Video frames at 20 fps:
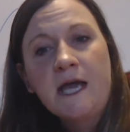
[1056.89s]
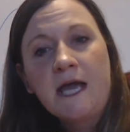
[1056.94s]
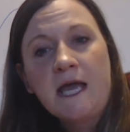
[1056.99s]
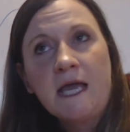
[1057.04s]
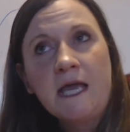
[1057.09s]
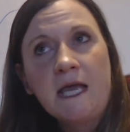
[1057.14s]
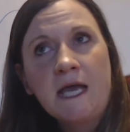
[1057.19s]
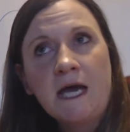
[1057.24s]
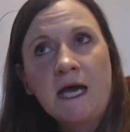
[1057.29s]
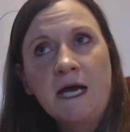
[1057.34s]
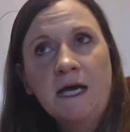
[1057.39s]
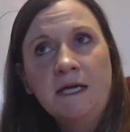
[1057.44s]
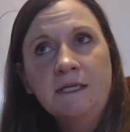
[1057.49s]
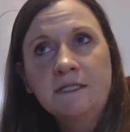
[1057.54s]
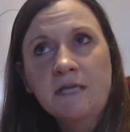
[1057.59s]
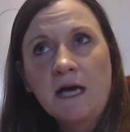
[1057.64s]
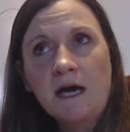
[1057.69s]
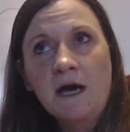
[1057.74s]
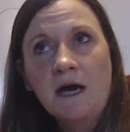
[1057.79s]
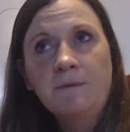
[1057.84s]

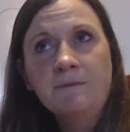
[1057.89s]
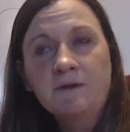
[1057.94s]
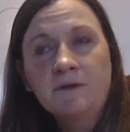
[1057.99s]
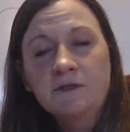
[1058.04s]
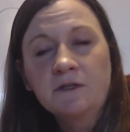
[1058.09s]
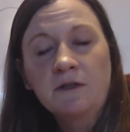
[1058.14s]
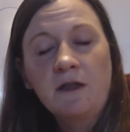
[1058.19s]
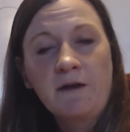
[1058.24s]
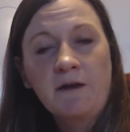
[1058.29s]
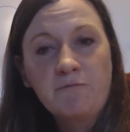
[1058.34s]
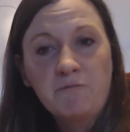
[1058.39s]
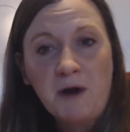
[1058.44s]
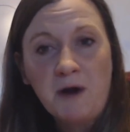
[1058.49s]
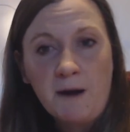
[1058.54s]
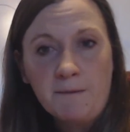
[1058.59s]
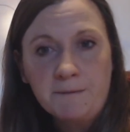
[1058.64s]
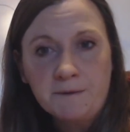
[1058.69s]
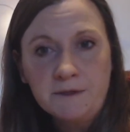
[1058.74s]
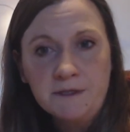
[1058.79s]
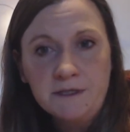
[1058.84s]
And there's a lot of
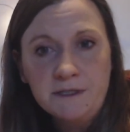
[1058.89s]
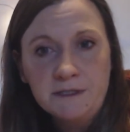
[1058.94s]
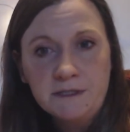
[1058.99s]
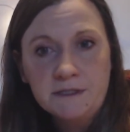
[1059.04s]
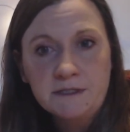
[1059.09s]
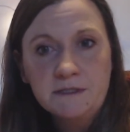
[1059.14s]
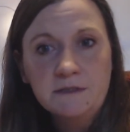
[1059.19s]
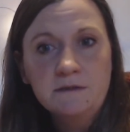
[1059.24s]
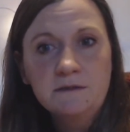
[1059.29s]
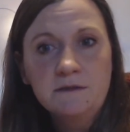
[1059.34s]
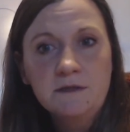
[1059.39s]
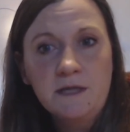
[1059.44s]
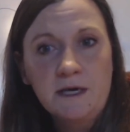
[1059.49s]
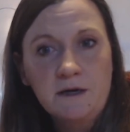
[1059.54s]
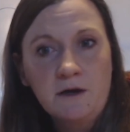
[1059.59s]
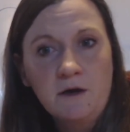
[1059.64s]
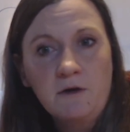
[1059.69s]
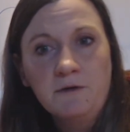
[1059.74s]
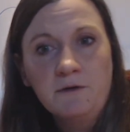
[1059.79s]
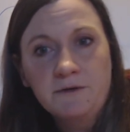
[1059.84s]
properties
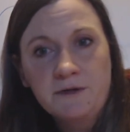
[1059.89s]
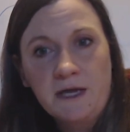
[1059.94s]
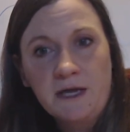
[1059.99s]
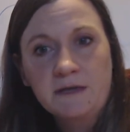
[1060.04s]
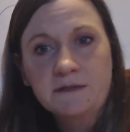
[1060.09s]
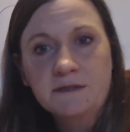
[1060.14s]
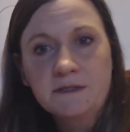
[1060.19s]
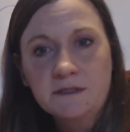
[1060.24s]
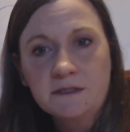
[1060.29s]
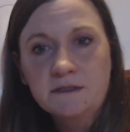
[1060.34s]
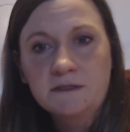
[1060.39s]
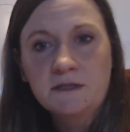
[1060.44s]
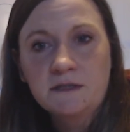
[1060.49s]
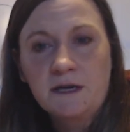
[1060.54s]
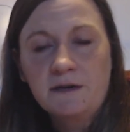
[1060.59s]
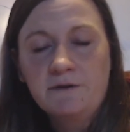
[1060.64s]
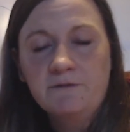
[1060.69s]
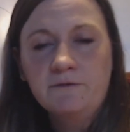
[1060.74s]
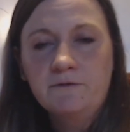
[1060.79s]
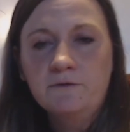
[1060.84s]
that go with gases,
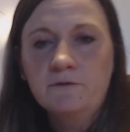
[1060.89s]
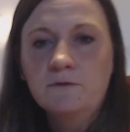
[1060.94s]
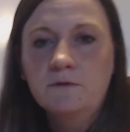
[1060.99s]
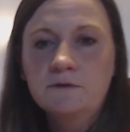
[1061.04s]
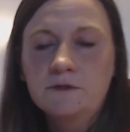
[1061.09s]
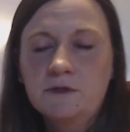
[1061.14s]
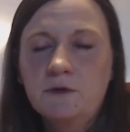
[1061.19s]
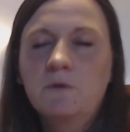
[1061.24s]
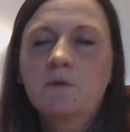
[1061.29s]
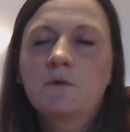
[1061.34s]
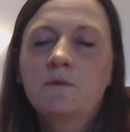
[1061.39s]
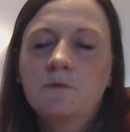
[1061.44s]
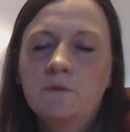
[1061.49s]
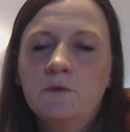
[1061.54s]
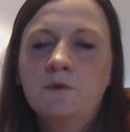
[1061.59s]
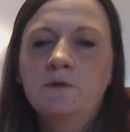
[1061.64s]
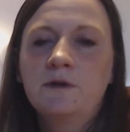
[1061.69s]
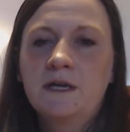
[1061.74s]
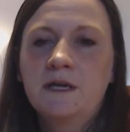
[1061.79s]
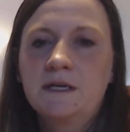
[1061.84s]
kind of, so
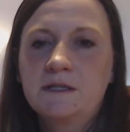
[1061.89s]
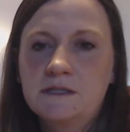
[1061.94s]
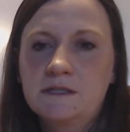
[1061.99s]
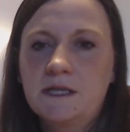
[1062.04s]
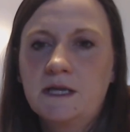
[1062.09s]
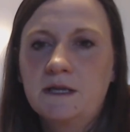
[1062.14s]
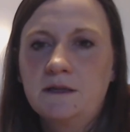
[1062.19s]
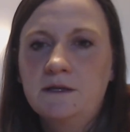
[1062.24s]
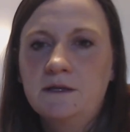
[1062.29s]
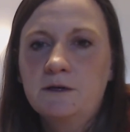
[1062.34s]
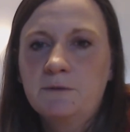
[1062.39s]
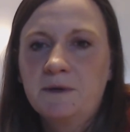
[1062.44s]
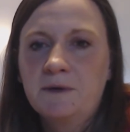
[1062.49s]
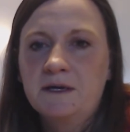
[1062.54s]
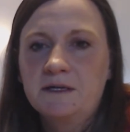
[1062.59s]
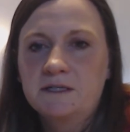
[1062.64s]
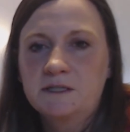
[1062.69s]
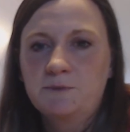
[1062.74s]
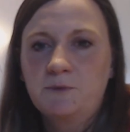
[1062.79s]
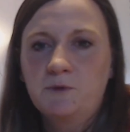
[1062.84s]
we'll get into that later, but
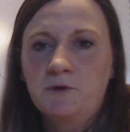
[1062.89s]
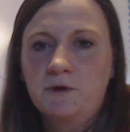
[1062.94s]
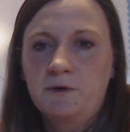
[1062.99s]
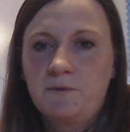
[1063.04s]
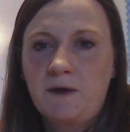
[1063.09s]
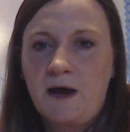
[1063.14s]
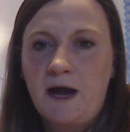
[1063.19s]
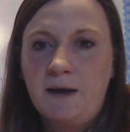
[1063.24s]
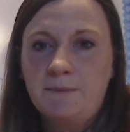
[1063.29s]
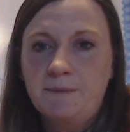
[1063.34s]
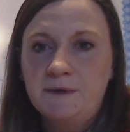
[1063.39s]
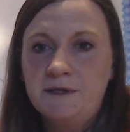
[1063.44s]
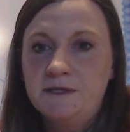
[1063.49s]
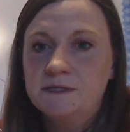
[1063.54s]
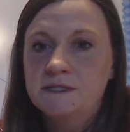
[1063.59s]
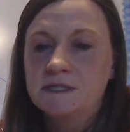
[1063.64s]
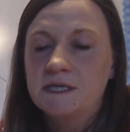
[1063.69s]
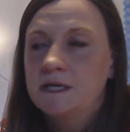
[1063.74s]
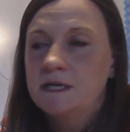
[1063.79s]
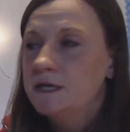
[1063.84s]
exploring what
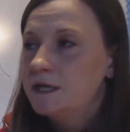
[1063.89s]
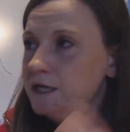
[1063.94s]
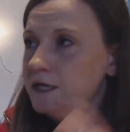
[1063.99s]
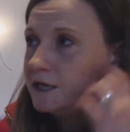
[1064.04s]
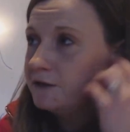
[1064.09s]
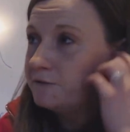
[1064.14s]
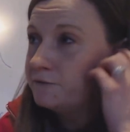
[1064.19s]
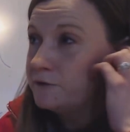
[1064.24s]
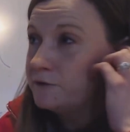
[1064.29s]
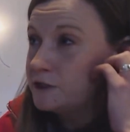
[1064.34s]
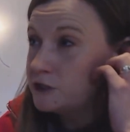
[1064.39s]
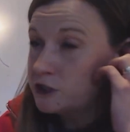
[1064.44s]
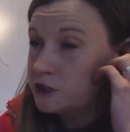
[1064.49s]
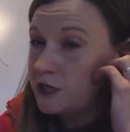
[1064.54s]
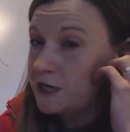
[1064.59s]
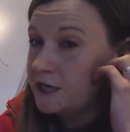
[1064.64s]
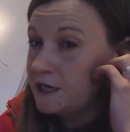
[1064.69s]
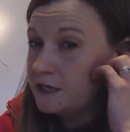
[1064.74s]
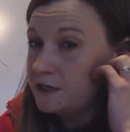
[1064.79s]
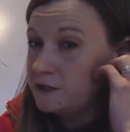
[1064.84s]
happens if we
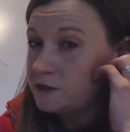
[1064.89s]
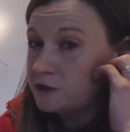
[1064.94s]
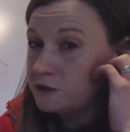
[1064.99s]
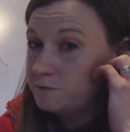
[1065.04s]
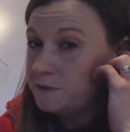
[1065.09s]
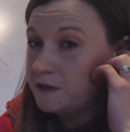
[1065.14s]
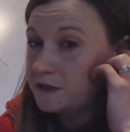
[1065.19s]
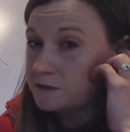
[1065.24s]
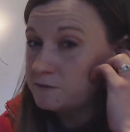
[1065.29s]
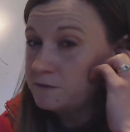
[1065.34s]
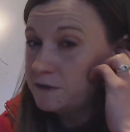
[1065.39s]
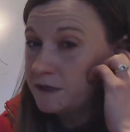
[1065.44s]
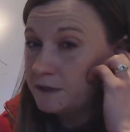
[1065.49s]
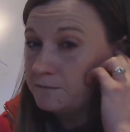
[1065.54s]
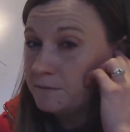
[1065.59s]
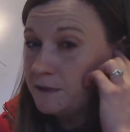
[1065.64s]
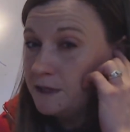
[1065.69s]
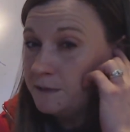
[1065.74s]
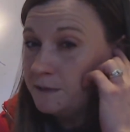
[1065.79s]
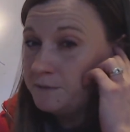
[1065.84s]
change, because we
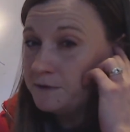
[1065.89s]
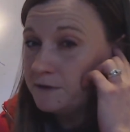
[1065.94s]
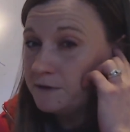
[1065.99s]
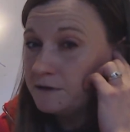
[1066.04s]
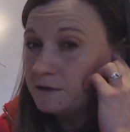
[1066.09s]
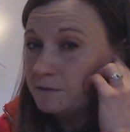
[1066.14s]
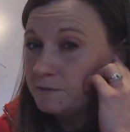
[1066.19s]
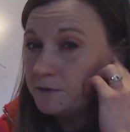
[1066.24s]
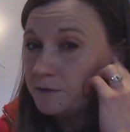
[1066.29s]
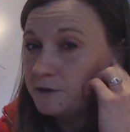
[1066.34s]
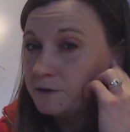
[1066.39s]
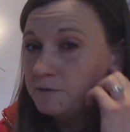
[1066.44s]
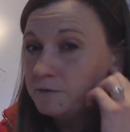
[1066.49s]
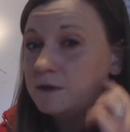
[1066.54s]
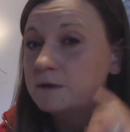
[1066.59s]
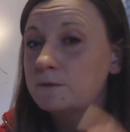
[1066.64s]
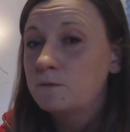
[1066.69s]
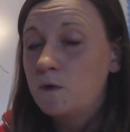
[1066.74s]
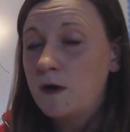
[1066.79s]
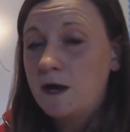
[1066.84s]
can manipulate them pretty
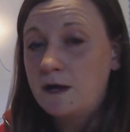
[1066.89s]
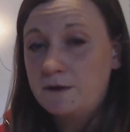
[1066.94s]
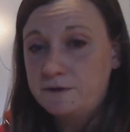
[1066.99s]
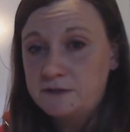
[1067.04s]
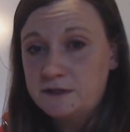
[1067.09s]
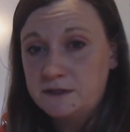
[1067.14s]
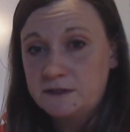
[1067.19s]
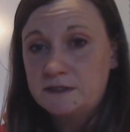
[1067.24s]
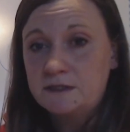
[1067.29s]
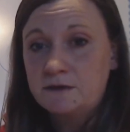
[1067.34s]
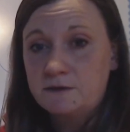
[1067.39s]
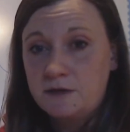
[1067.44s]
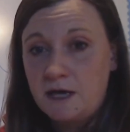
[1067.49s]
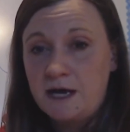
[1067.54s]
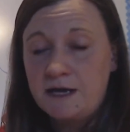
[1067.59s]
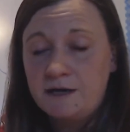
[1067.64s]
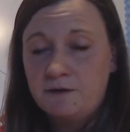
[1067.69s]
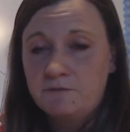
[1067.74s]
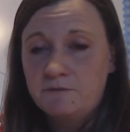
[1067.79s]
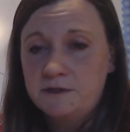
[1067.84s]
well since they're
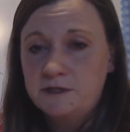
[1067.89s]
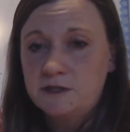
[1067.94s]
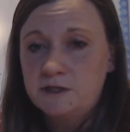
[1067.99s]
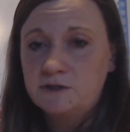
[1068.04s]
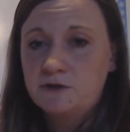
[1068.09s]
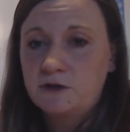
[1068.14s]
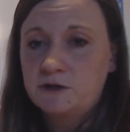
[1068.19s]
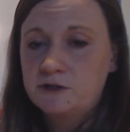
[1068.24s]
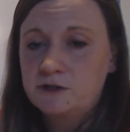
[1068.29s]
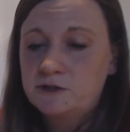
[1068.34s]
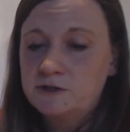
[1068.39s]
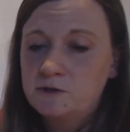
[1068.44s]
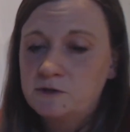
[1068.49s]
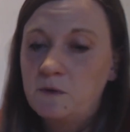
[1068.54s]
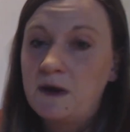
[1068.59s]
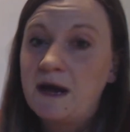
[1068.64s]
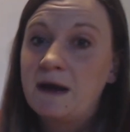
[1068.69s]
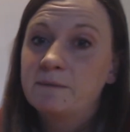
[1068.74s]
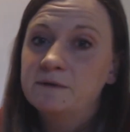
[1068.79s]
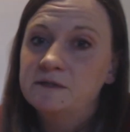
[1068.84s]
not in a rigid structure. So
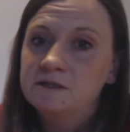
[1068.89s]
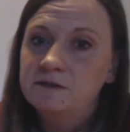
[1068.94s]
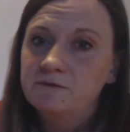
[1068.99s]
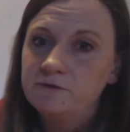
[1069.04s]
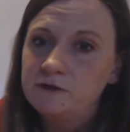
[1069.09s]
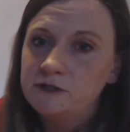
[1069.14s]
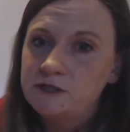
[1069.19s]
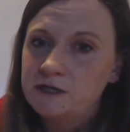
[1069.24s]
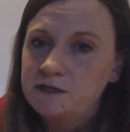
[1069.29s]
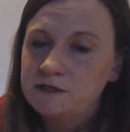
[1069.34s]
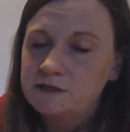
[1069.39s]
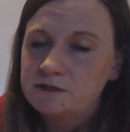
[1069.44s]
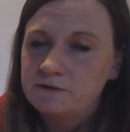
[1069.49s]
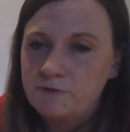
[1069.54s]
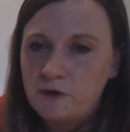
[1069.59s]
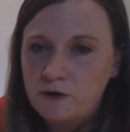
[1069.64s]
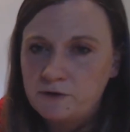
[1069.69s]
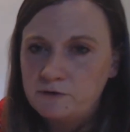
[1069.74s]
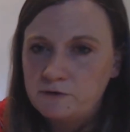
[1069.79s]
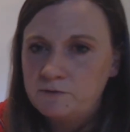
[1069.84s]
what happens if we change the
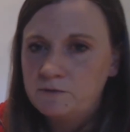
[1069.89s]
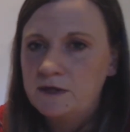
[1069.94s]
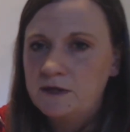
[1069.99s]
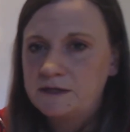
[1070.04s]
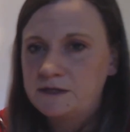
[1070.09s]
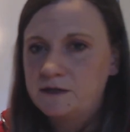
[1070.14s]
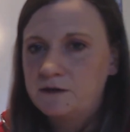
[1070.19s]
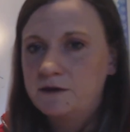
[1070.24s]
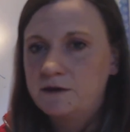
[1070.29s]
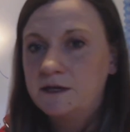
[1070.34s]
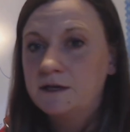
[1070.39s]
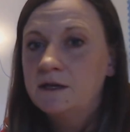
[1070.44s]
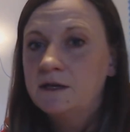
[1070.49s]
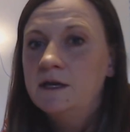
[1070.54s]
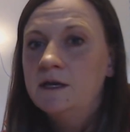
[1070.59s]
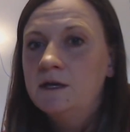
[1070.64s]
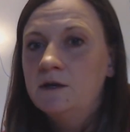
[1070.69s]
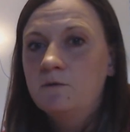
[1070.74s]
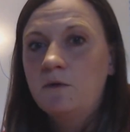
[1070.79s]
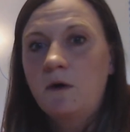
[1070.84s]
volume that they're in?
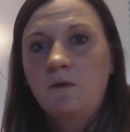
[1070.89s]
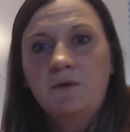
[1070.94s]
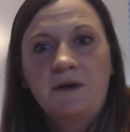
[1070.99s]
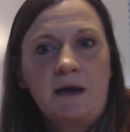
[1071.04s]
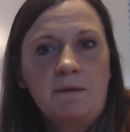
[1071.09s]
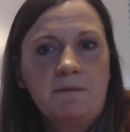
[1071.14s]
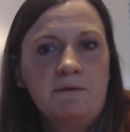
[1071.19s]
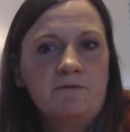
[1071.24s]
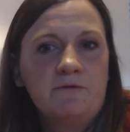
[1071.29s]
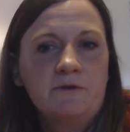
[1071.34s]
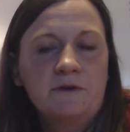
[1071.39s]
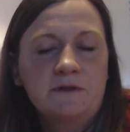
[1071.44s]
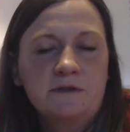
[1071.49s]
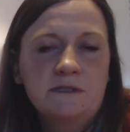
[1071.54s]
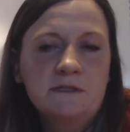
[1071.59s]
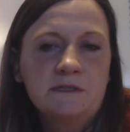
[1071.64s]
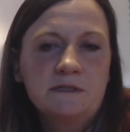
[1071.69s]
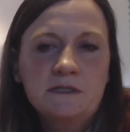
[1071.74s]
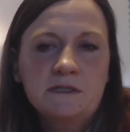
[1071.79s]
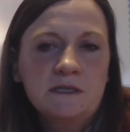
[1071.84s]
What would happen, for
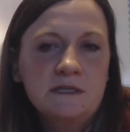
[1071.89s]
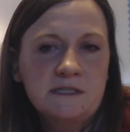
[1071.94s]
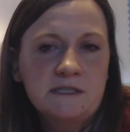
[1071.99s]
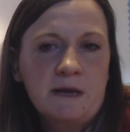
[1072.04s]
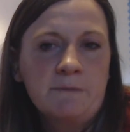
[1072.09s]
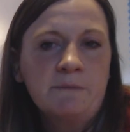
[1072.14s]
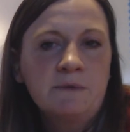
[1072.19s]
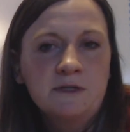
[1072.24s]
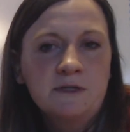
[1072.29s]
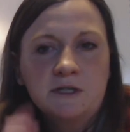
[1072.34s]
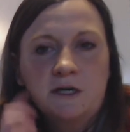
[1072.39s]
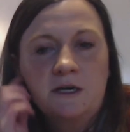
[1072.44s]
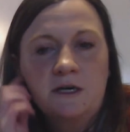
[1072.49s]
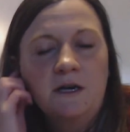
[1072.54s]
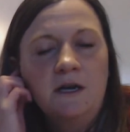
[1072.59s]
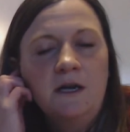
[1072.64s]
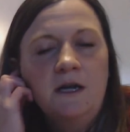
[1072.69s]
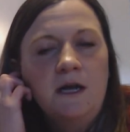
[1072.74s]
instance, to the temperature?